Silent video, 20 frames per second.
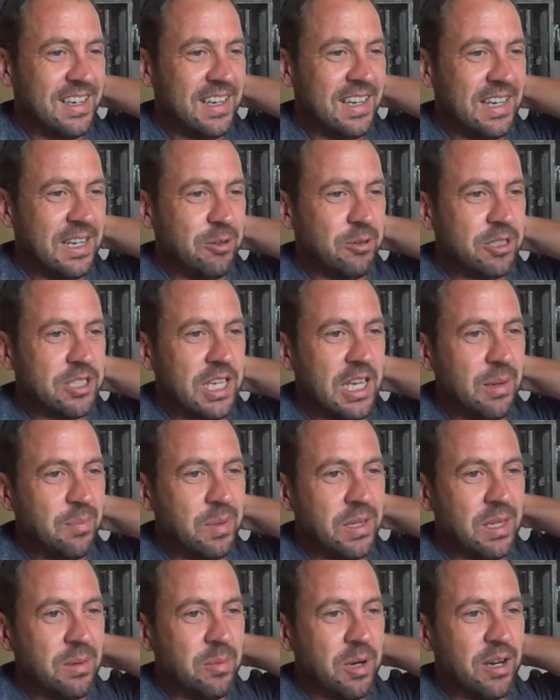and he was
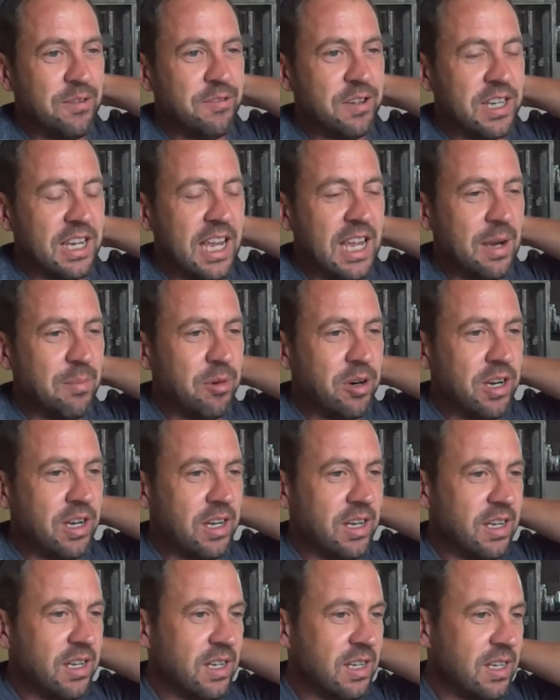keeping them off of camera.
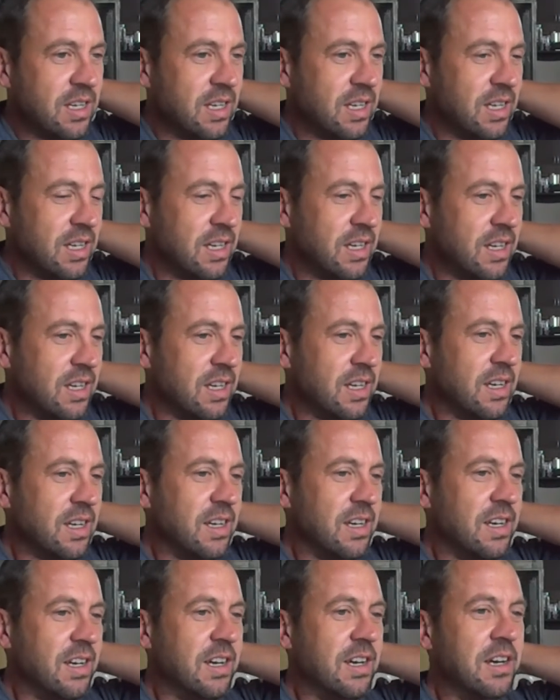
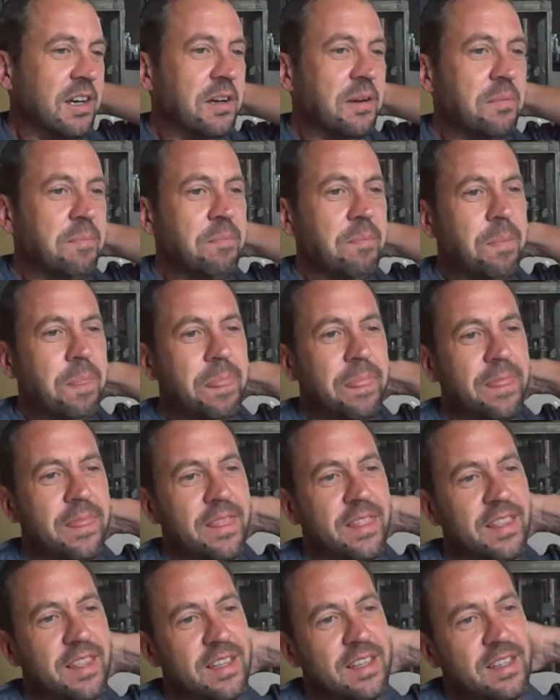Um,
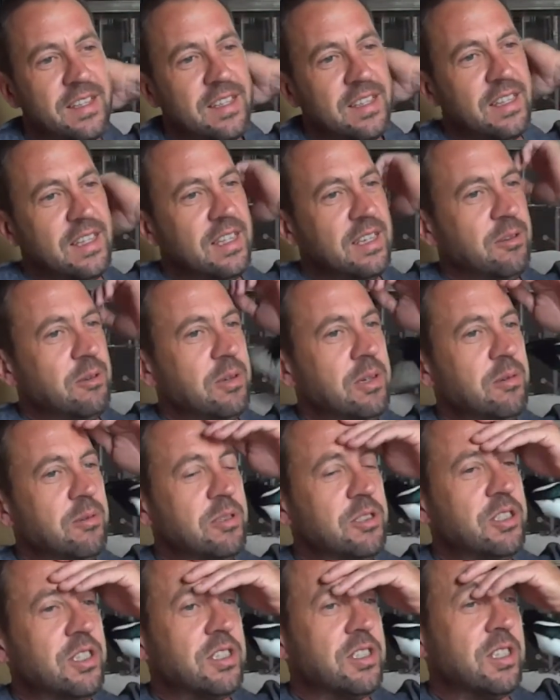it, it
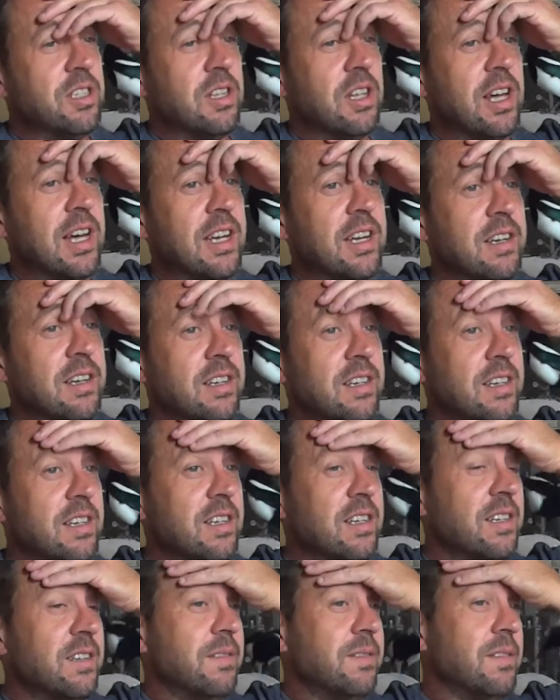was just a lot of
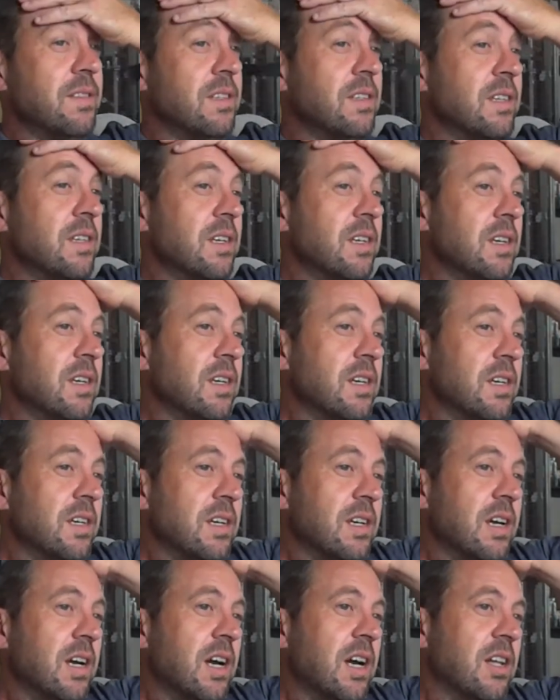
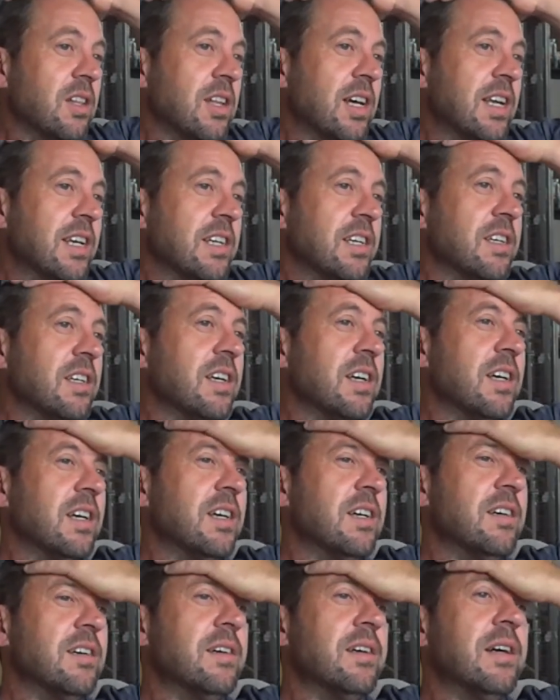a lot of
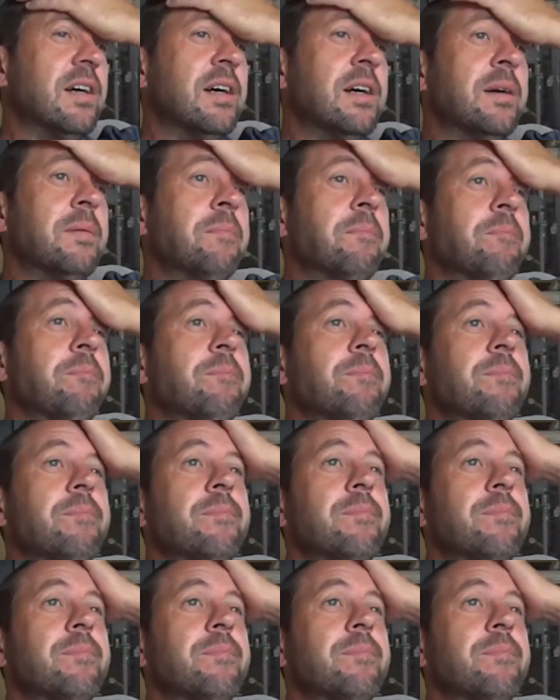uh, um,